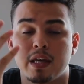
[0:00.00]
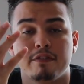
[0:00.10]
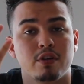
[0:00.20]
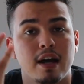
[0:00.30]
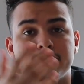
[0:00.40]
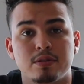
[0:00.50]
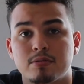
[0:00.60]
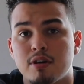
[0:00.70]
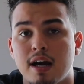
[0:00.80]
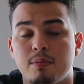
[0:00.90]
If you have
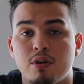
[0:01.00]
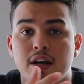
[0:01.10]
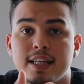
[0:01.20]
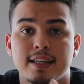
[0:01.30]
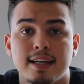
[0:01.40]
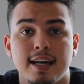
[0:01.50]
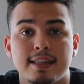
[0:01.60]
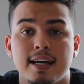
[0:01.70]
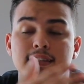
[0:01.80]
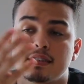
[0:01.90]
subscribed or anything
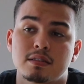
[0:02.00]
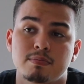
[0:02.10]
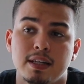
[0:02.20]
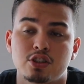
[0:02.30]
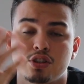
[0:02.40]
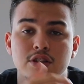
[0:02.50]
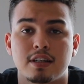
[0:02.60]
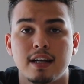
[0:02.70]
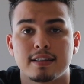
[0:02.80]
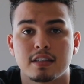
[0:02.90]
like that, just make sure you
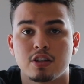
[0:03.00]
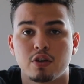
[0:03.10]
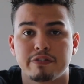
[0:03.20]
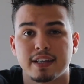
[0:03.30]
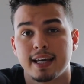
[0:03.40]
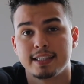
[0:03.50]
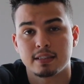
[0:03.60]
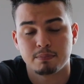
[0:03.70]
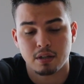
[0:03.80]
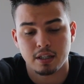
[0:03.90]
click the
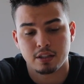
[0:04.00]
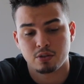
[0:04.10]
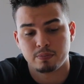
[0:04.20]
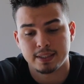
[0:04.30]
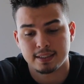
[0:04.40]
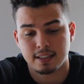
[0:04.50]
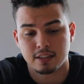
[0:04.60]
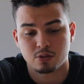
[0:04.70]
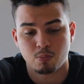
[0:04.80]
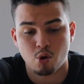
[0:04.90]
notification button. You'll be seeing
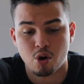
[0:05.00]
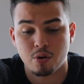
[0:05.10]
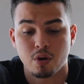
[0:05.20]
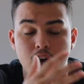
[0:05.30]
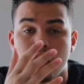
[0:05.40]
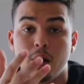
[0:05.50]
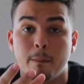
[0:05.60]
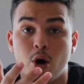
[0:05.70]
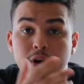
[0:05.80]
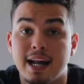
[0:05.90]
us more.
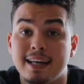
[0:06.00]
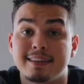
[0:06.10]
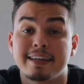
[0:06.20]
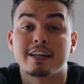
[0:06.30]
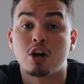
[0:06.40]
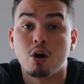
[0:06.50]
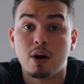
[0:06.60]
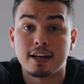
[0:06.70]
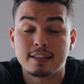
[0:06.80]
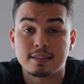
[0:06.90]
Mo and I did go
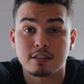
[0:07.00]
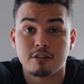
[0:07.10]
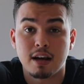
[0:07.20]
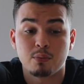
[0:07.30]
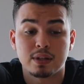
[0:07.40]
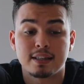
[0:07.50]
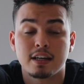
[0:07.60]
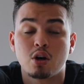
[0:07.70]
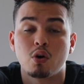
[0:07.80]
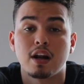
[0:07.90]
on Instagram. We
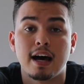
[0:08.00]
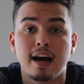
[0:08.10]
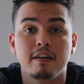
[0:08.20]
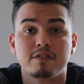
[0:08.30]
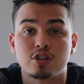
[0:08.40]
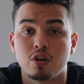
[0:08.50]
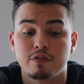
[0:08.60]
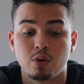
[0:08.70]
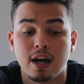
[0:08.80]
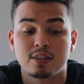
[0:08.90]
did go live. So
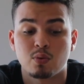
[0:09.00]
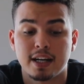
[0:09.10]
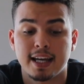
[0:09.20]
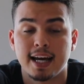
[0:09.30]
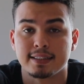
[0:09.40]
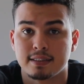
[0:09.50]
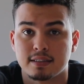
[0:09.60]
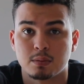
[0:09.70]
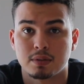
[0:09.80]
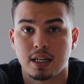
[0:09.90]
if you guys want to catch us
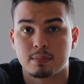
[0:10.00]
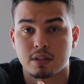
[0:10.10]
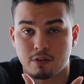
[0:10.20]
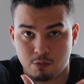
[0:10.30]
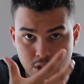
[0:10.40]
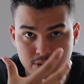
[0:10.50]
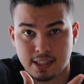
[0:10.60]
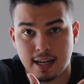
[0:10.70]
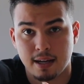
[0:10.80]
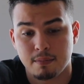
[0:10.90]
sometimes on real
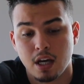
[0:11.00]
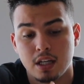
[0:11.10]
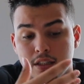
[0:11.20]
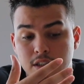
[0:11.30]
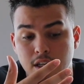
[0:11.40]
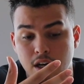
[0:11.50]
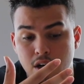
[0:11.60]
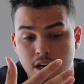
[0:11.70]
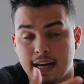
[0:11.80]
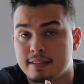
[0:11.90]
time,
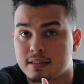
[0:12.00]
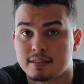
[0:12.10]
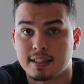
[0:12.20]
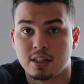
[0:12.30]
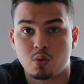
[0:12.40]
ask us any